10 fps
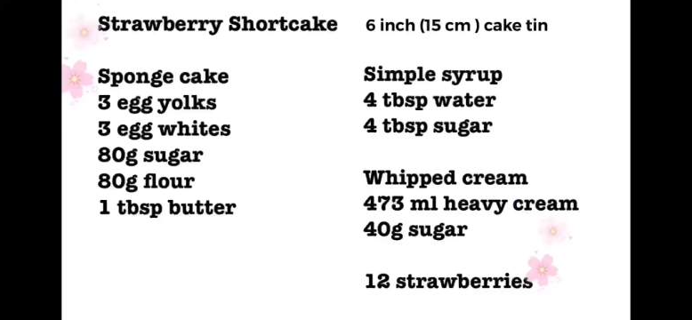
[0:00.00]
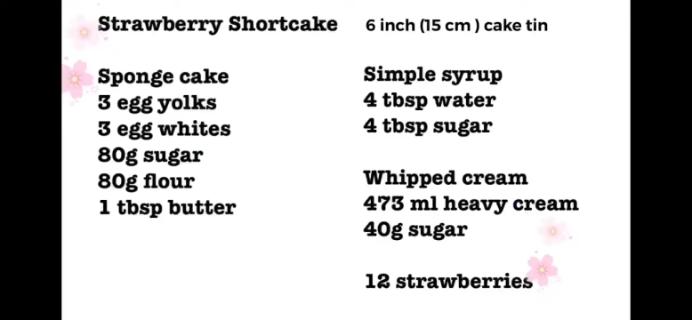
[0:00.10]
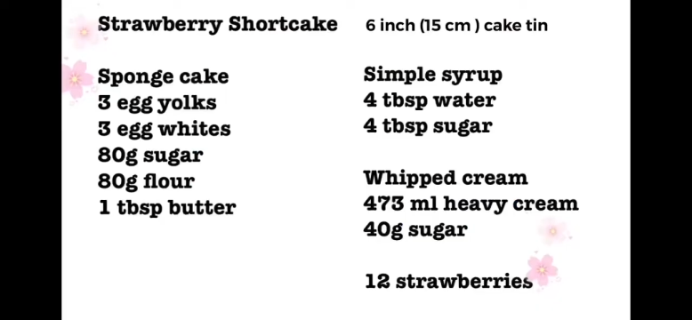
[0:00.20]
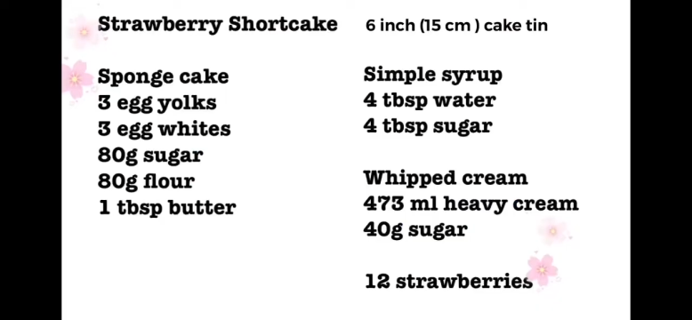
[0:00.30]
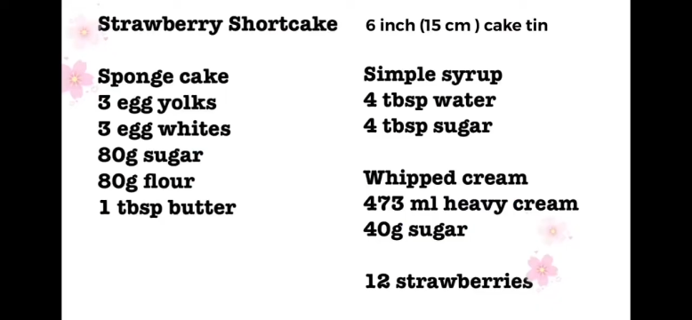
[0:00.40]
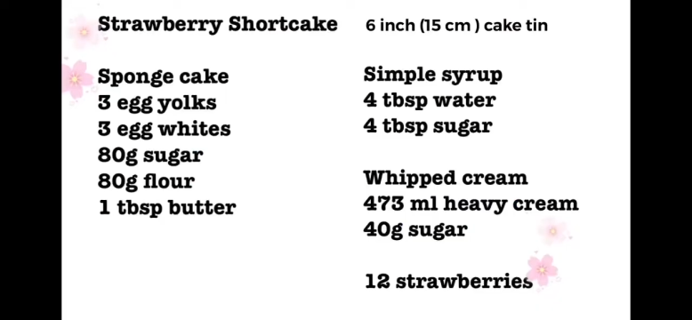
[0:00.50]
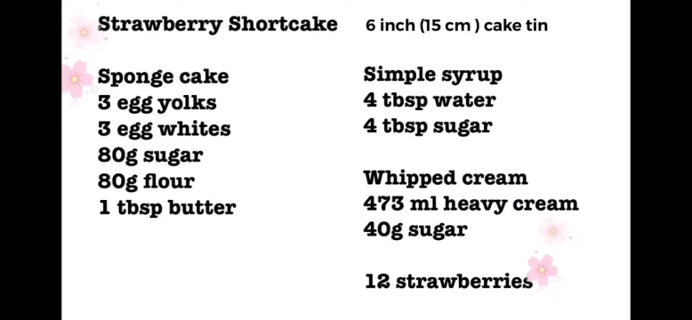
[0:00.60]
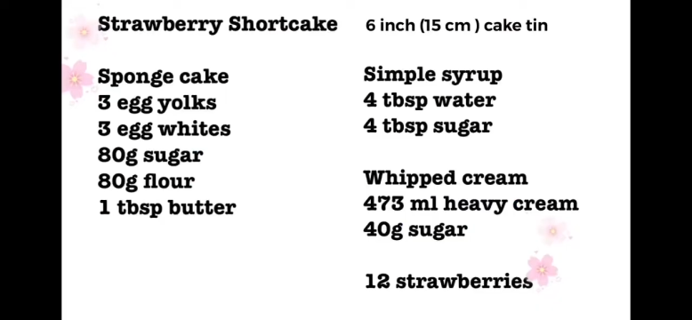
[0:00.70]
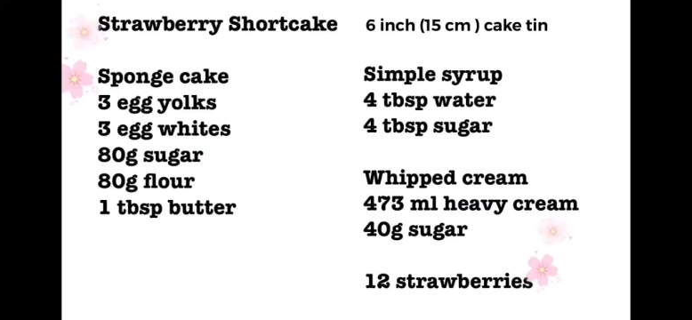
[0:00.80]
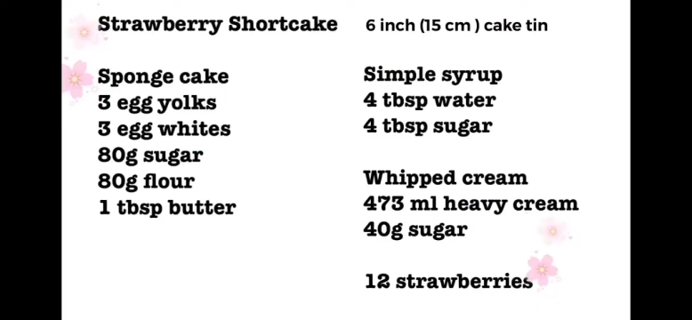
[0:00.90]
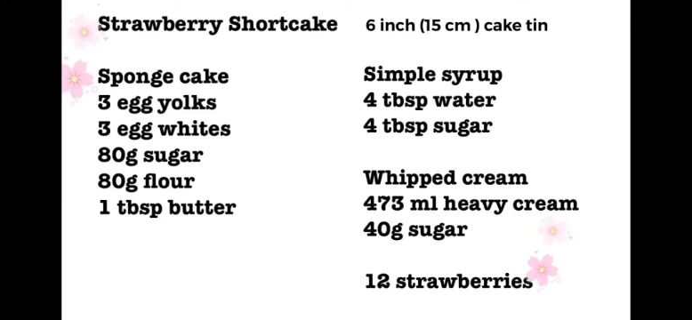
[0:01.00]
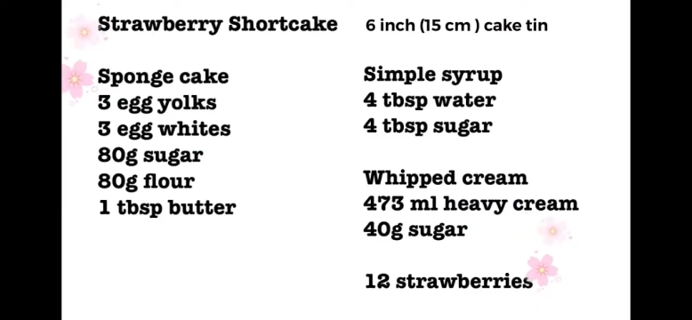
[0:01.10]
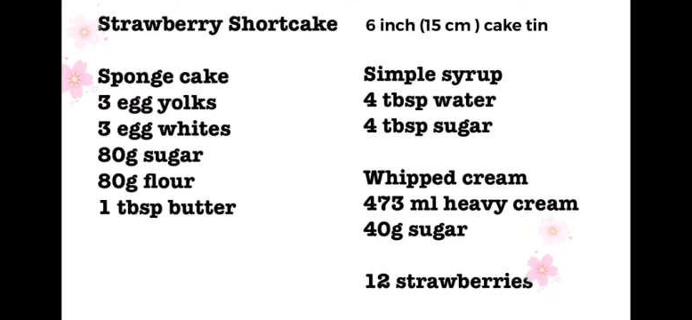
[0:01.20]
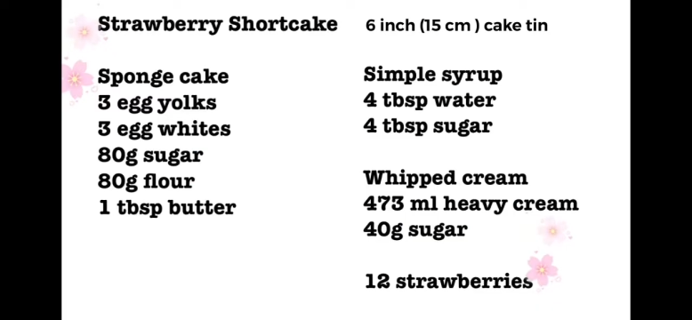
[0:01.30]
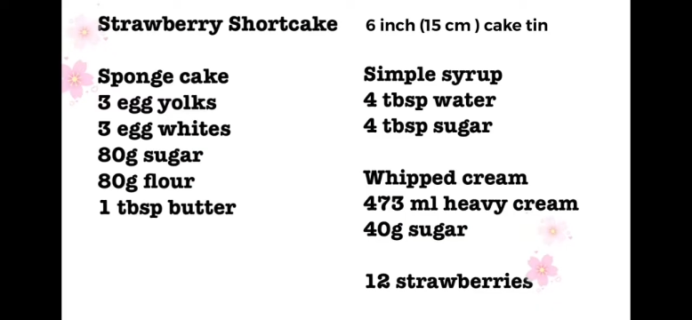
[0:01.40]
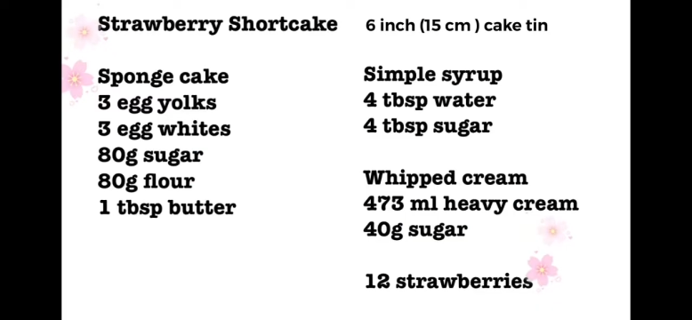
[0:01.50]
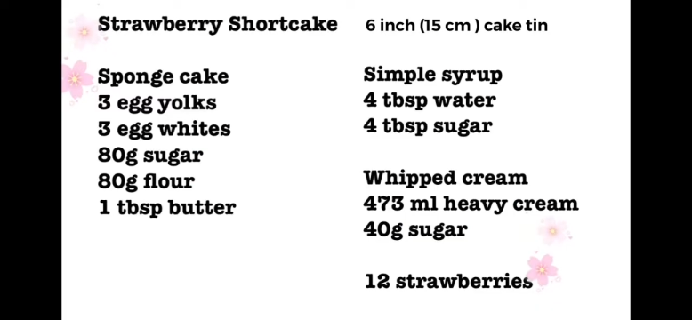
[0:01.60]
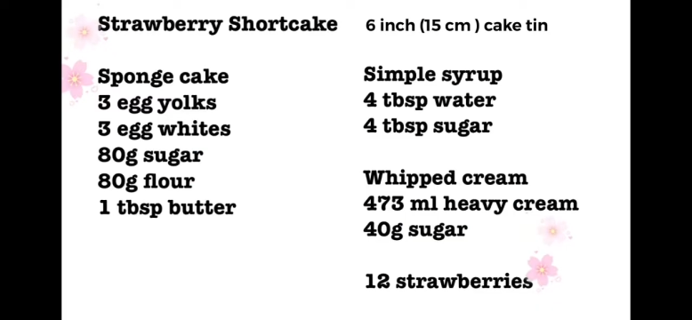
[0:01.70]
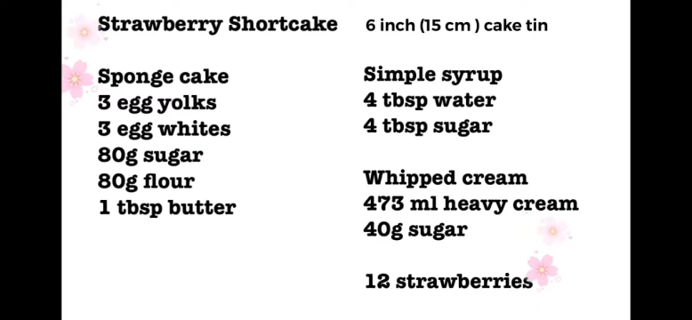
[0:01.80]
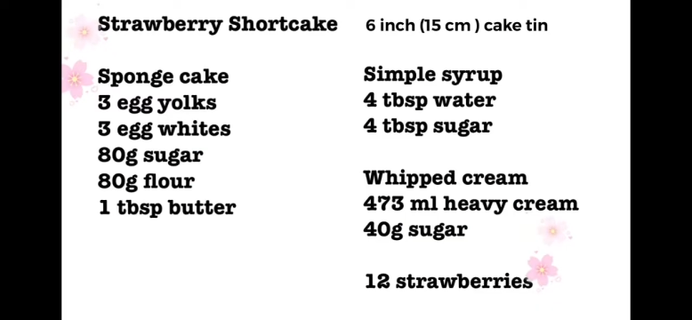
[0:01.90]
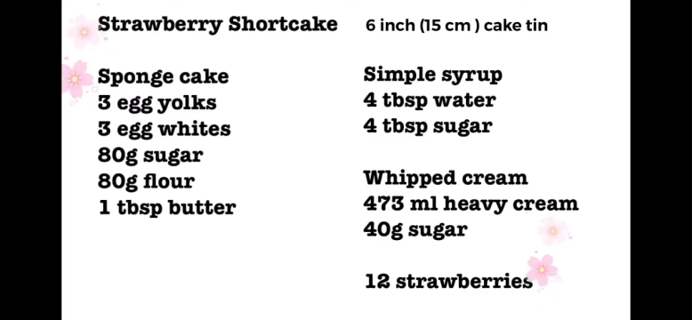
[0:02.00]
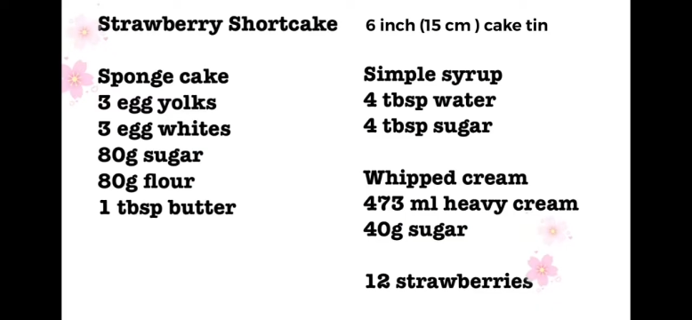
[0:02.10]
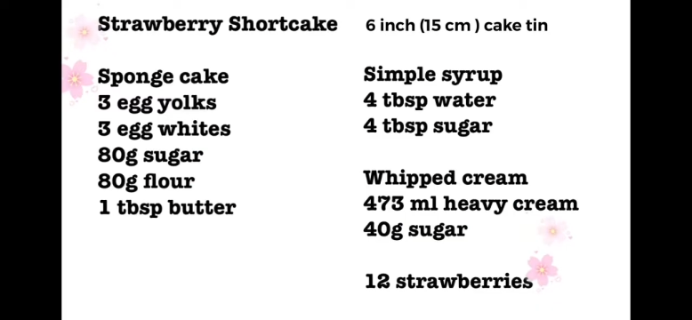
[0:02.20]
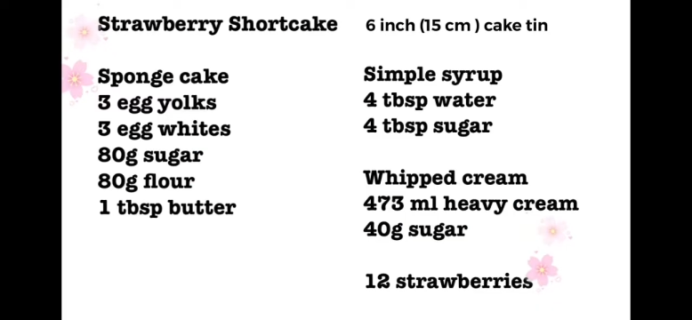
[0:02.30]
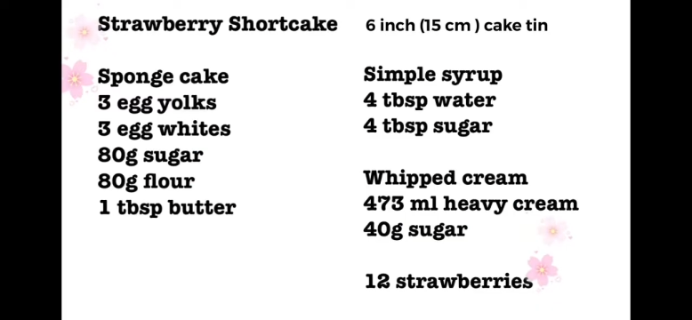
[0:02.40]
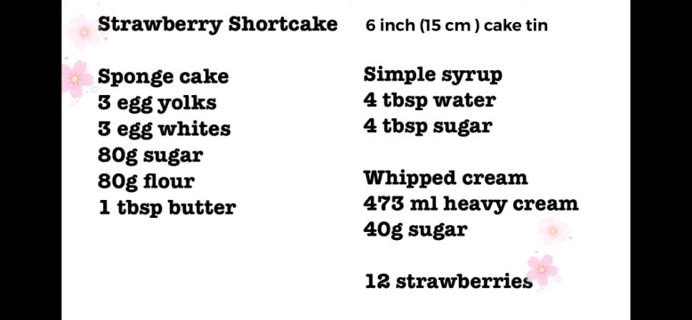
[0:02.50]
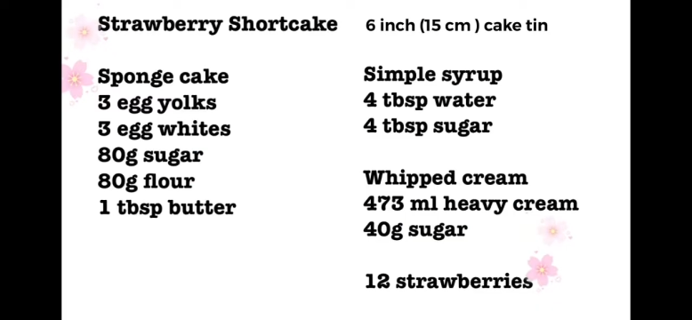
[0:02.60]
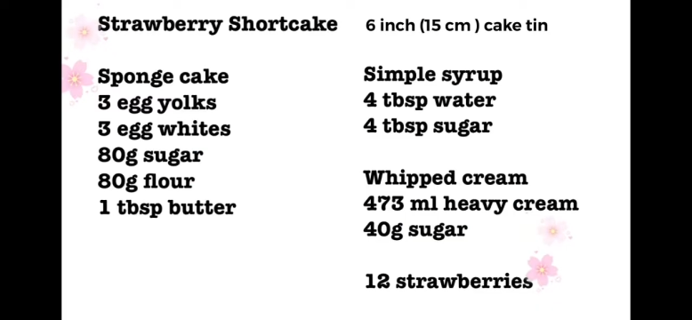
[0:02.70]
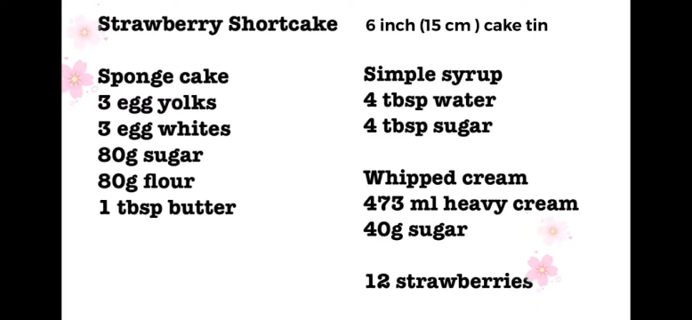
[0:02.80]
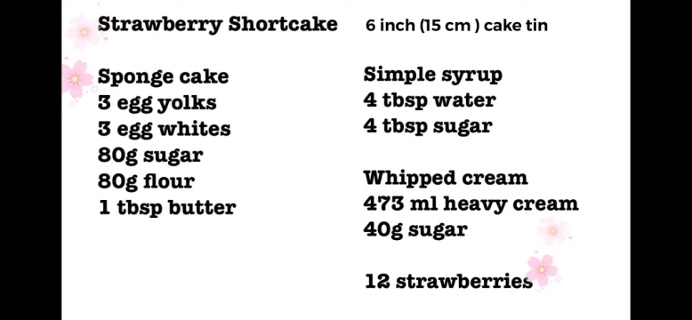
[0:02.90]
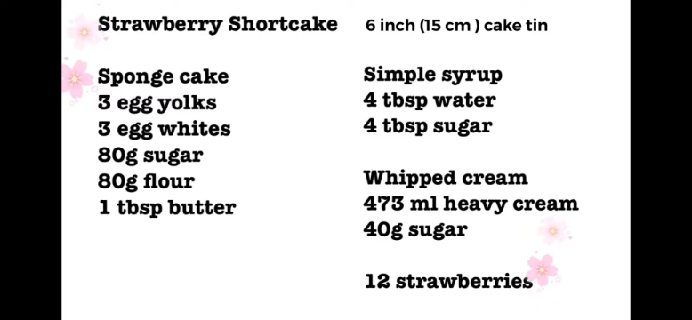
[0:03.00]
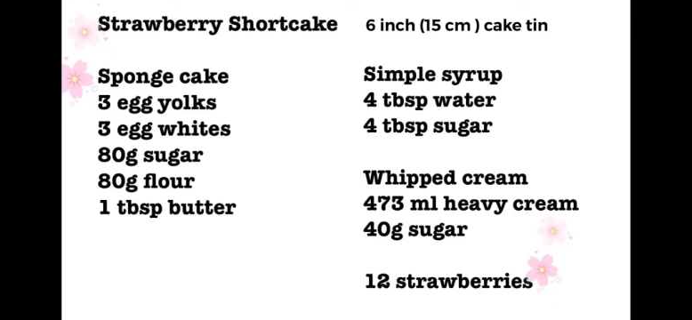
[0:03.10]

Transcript: [unreadable: no face in view]